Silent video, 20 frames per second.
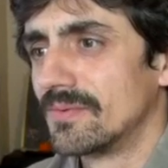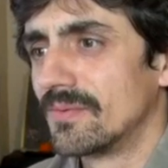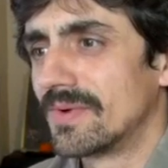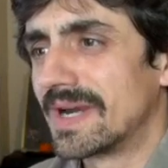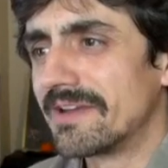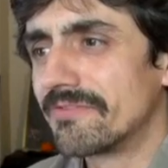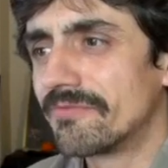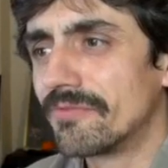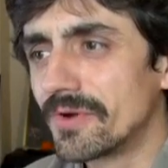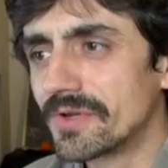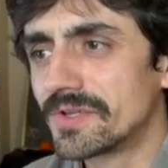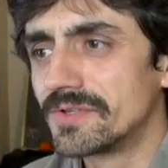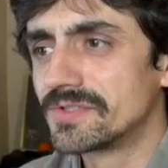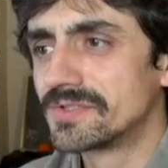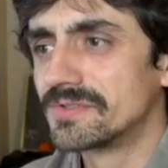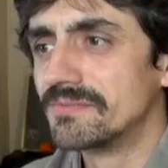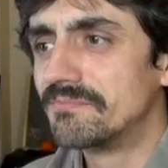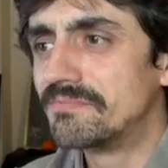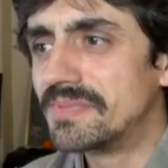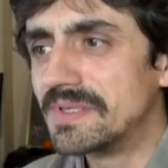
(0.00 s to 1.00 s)
where I
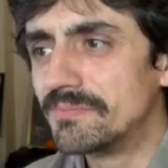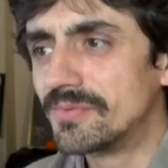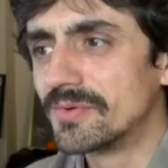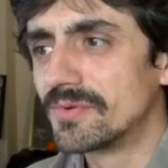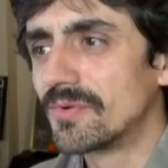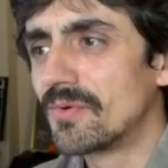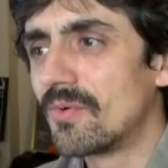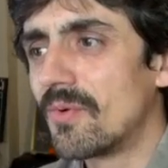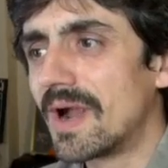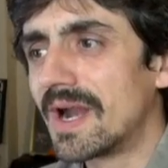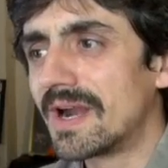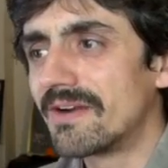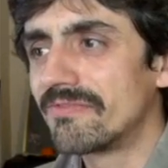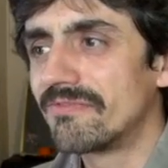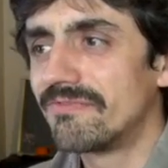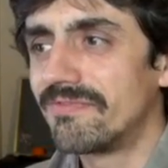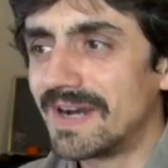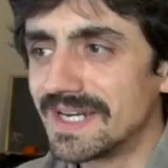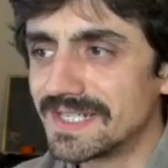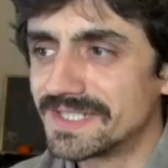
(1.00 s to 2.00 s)
focus on people who are
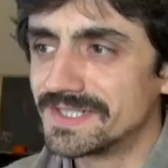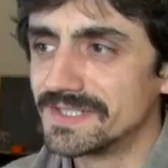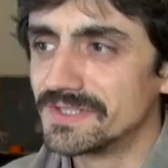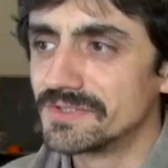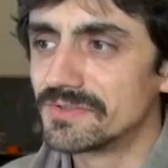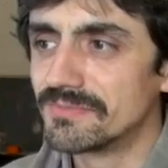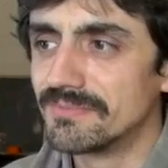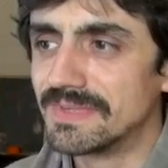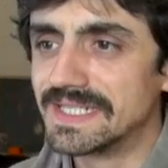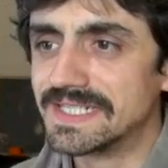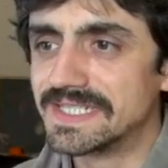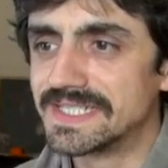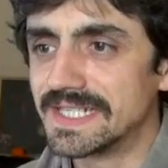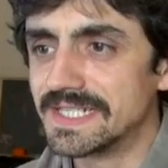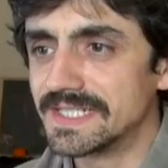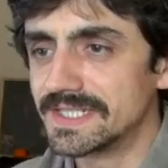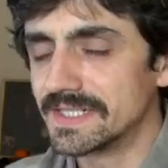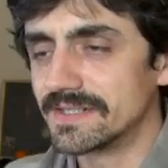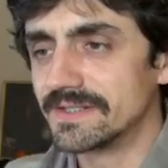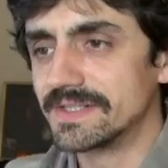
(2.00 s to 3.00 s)
fighting to
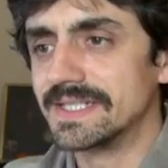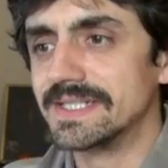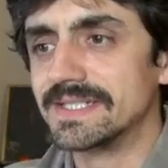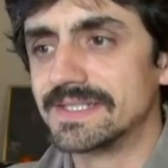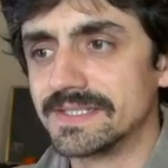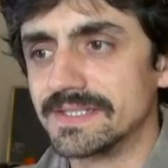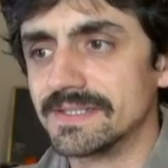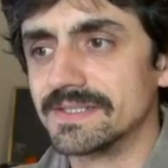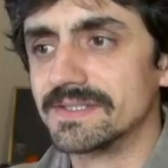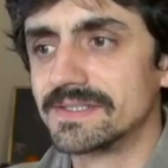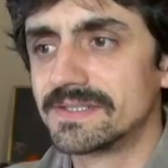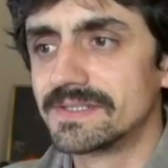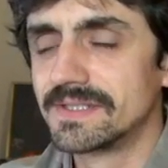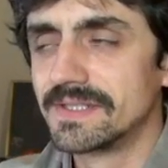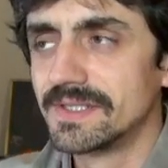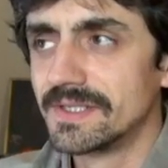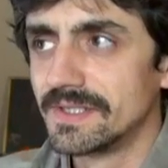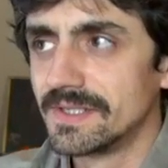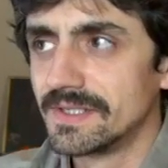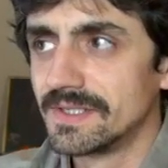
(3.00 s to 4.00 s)
maintain their essence,
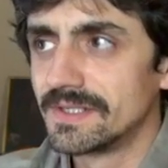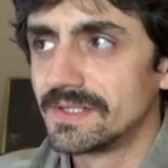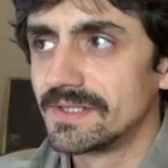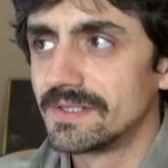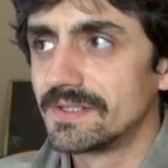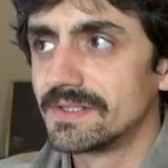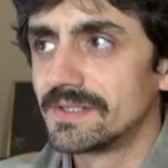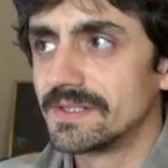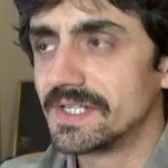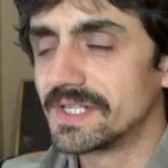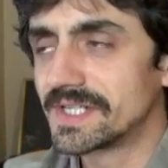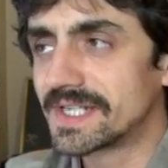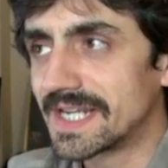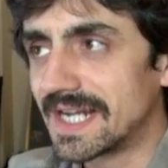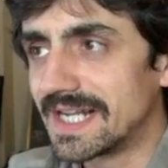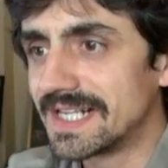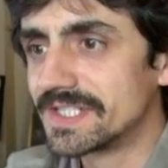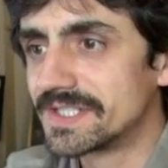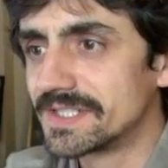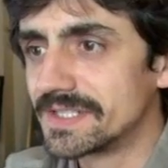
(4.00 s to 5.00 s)
their
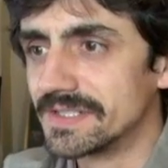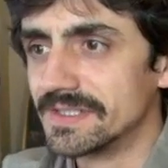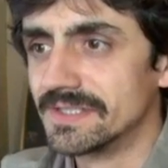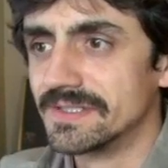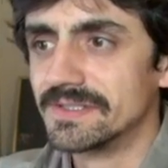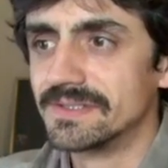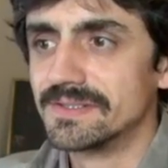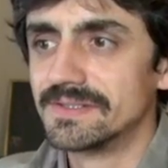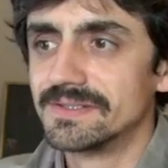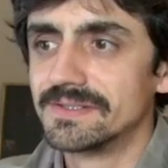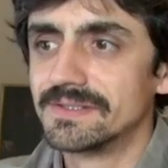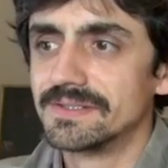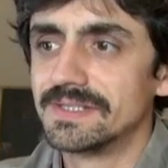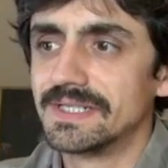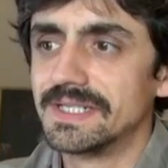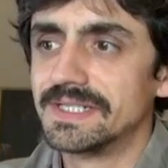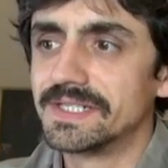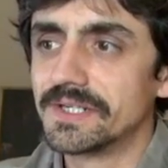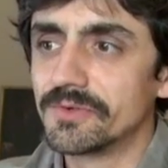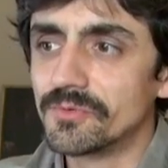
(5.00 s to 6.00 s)
culture,
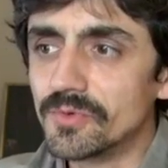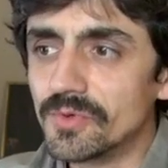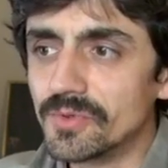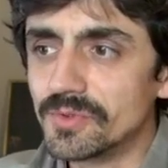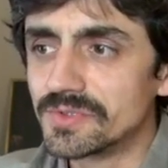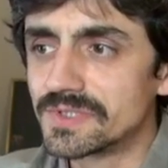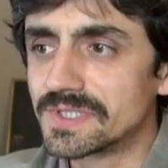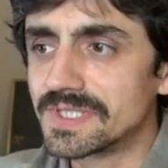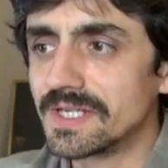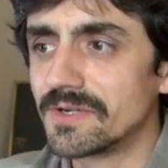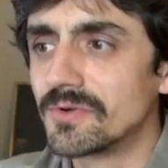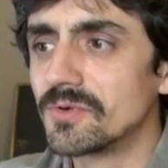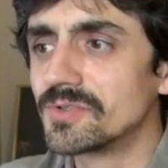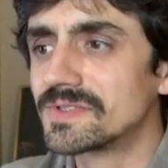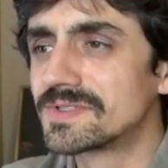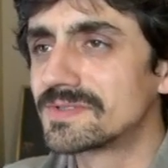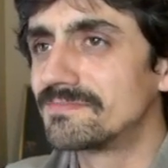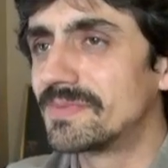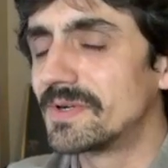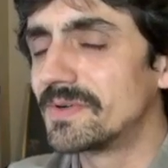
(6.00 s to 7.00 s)
and their roots, and
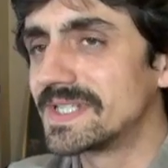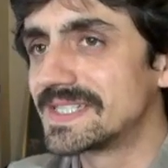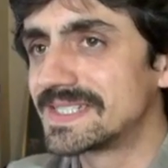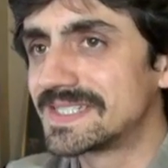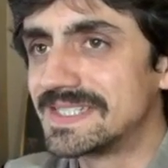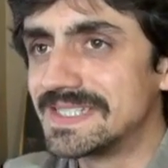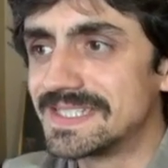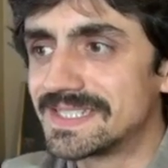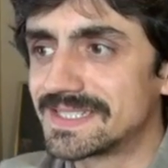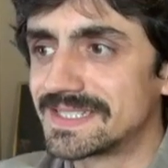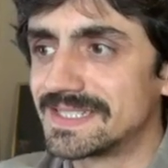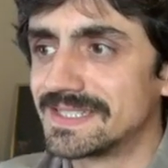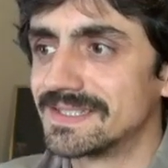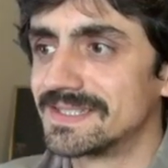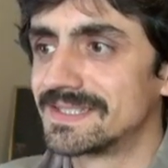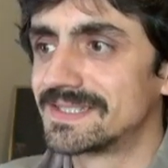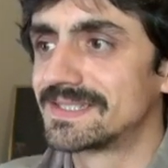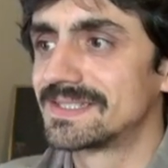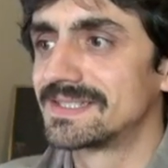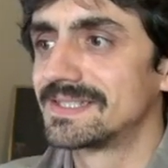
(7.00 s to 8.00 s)
whose very
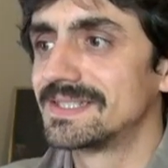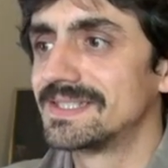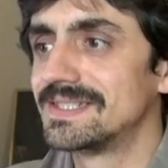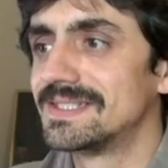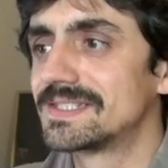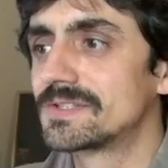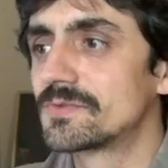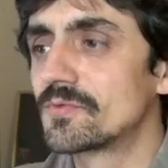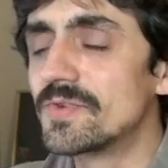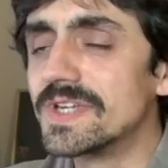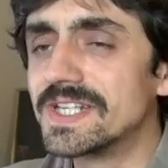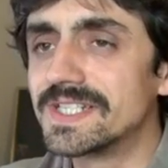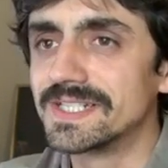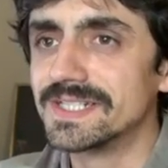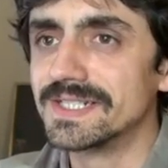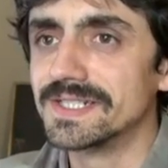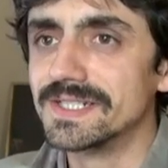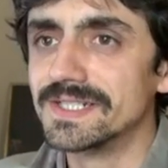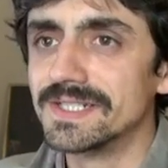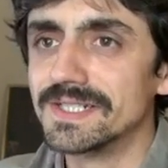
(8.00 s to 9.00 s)
existence is
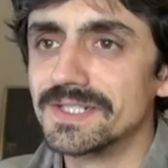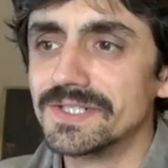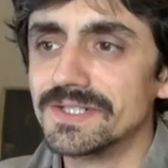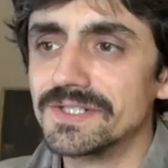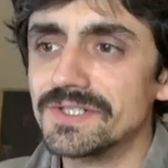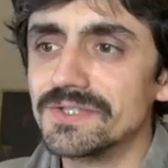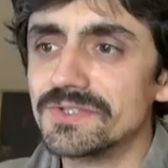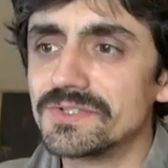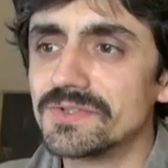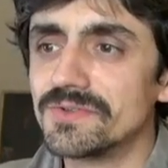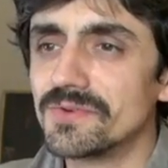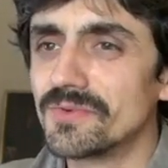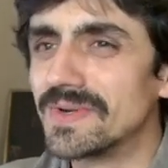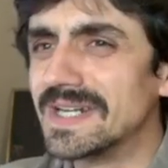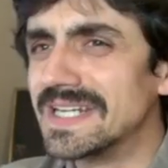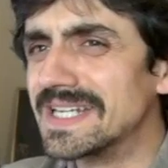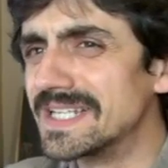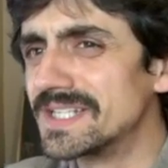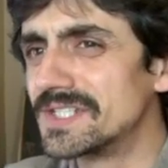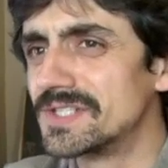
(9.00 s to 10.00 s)
threatened due to
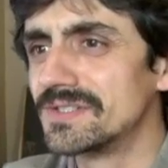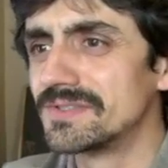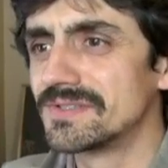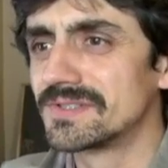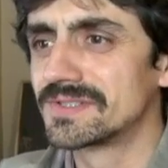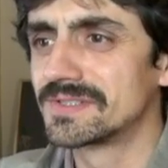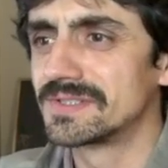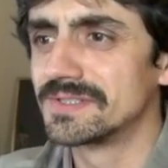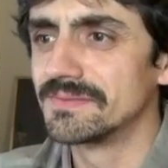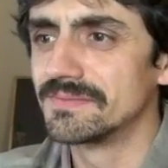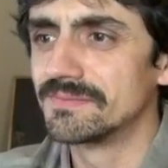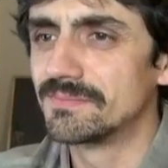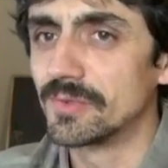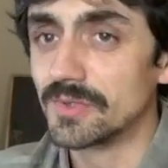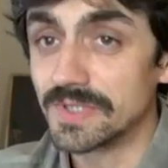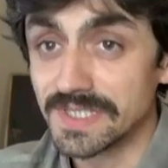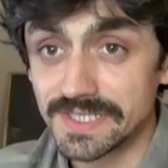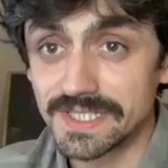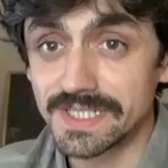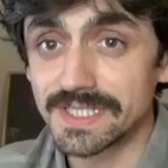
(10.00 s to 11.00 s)
religious,
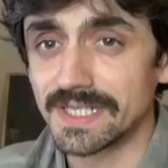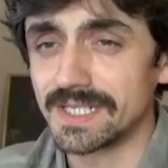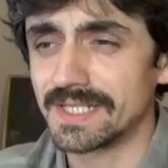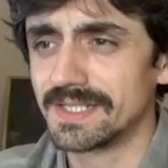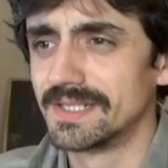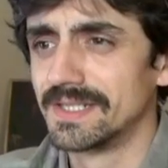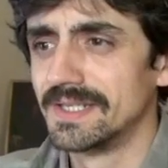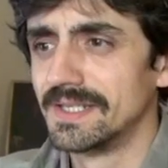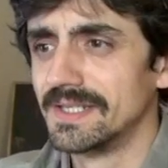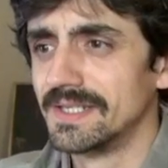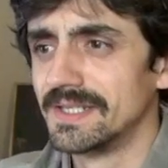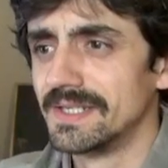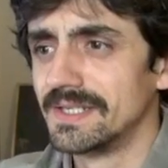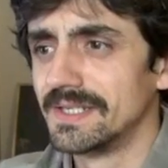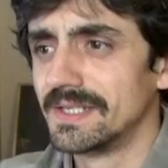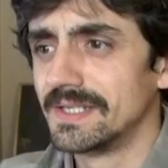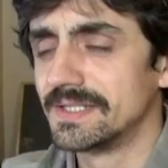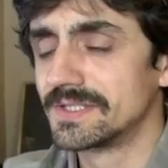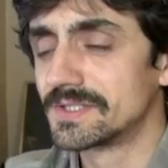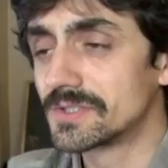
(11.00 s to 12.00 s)
political,
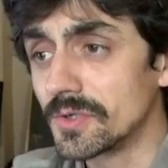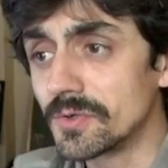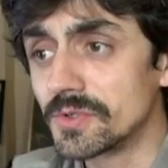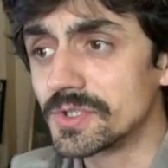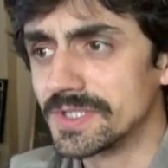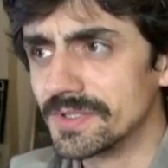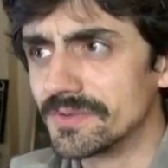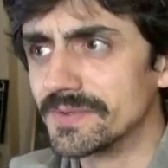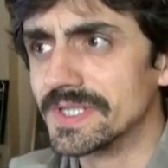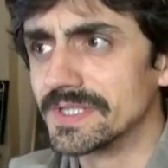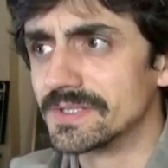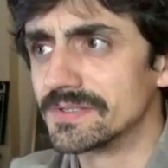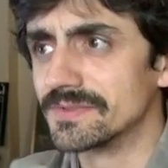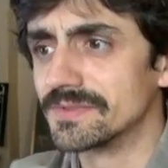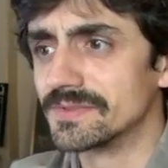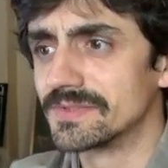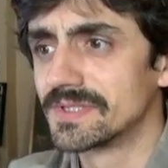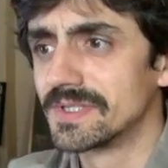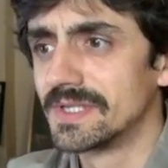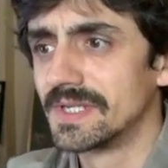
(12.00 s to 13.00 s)
and social
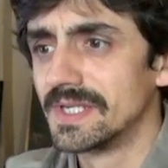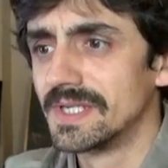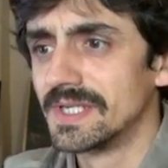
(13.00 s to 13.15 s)
reasons.